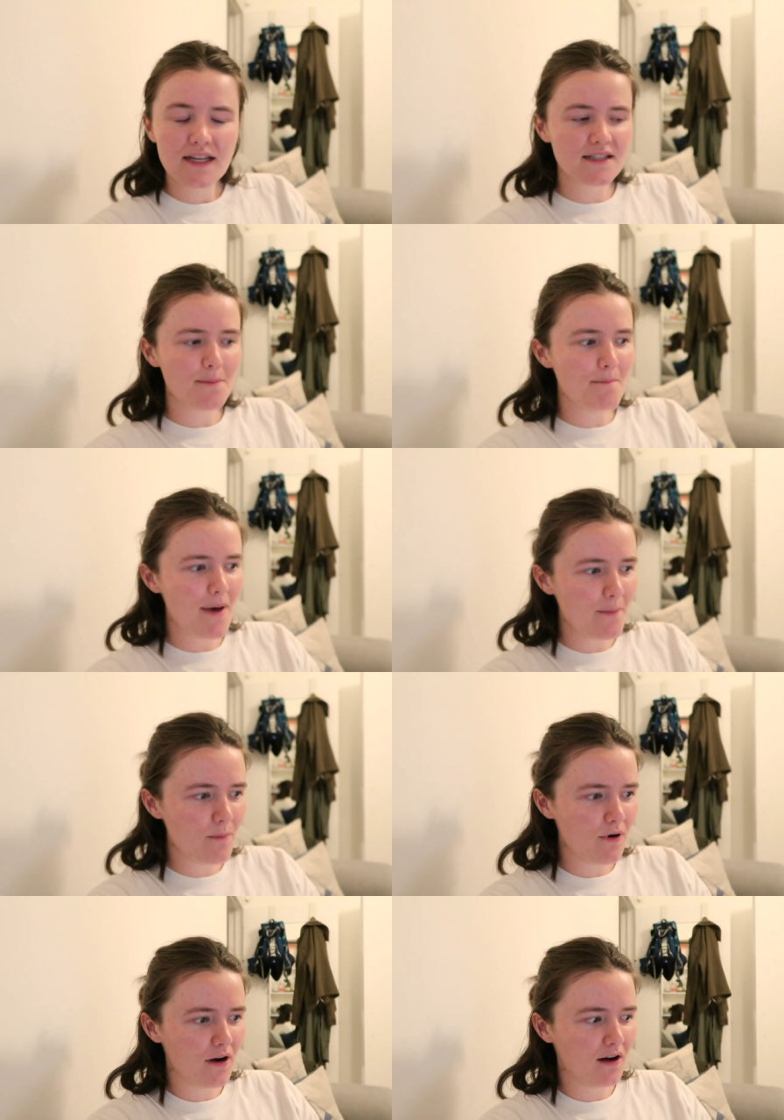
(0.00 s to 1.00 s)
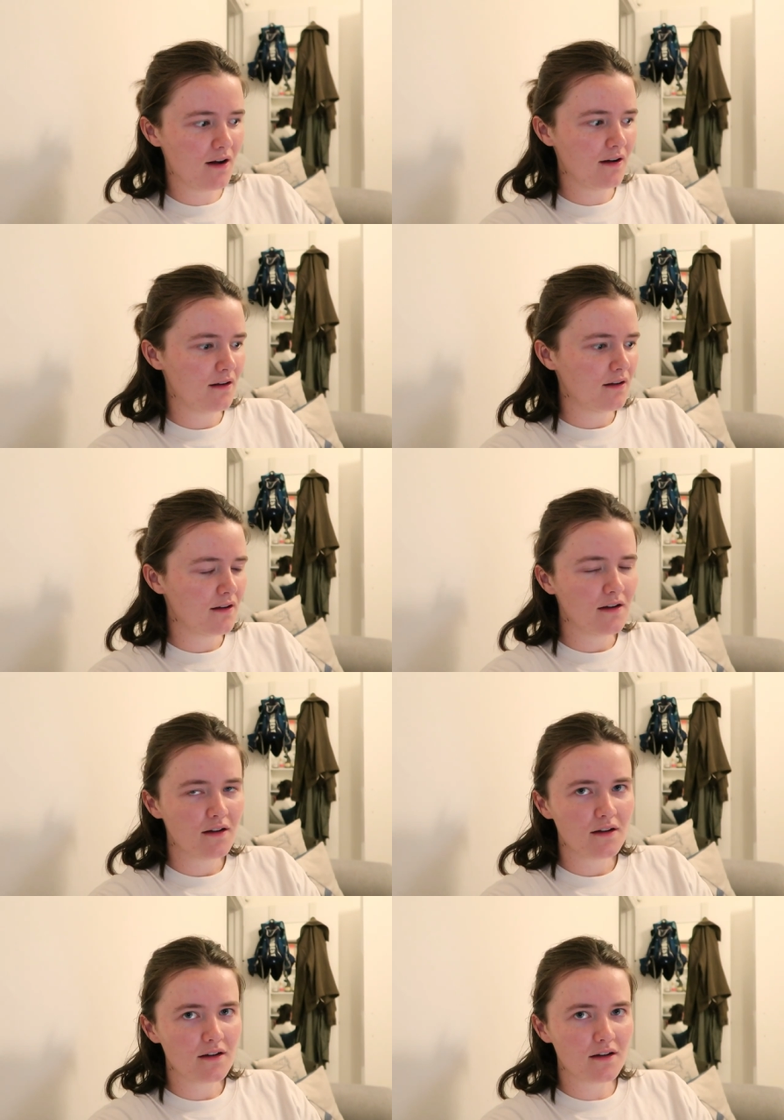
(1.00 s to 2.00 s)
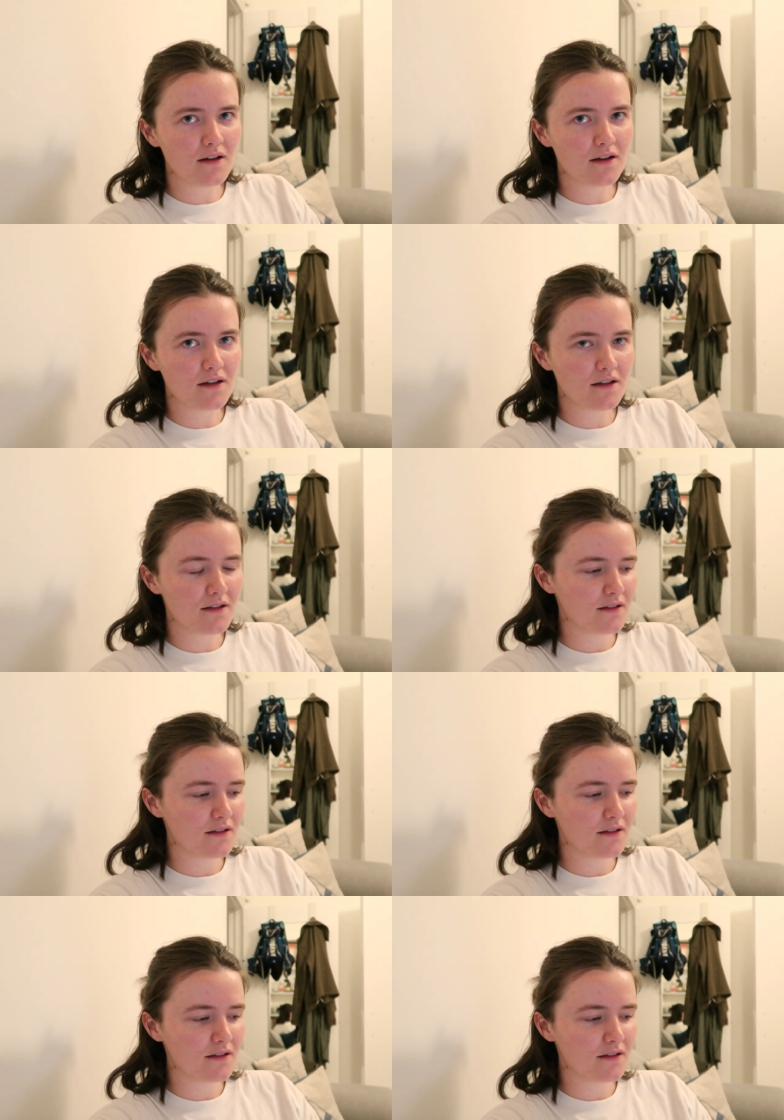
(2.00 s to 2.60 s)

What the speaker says: It's a memoir. Oh.